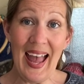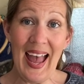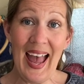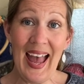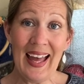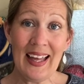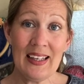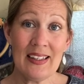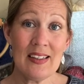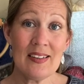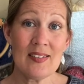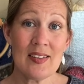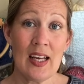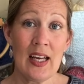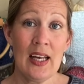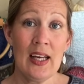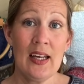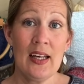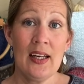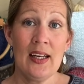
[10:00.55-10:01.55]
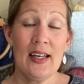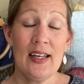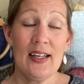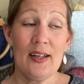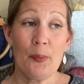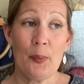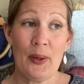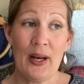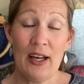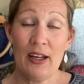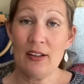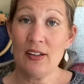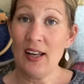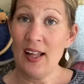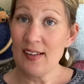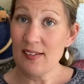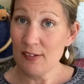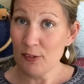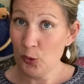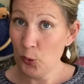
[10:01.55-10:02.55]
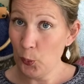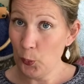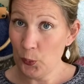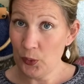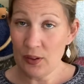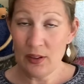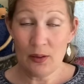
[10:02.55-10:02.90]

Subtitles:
And when I last recorded,